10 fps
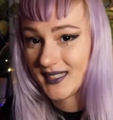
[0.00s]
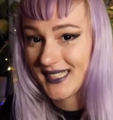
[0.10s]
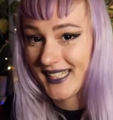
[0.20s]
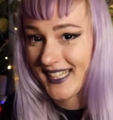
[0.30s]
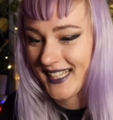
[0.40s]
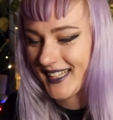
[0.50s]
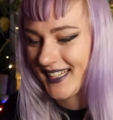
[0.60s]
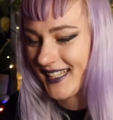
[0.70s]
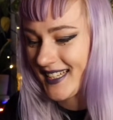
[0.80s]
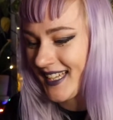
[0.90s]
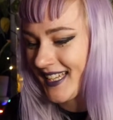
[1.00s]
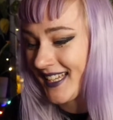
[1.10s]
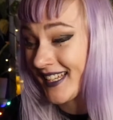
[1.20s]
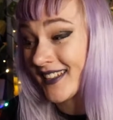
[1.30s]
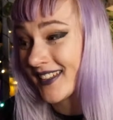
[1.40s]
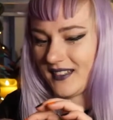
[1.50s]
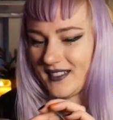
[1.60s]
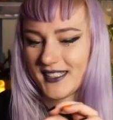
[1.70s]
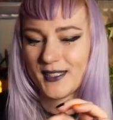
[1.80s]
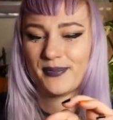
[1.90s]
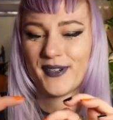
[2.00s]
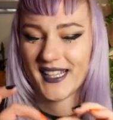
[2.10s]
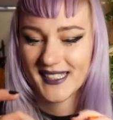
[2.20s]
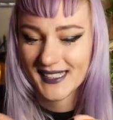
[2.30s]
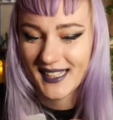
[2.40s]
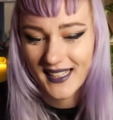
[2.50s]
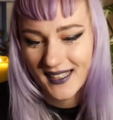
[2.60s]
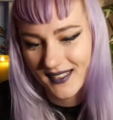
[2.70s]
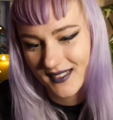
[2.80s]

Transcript: Yeah, and here is the price tag.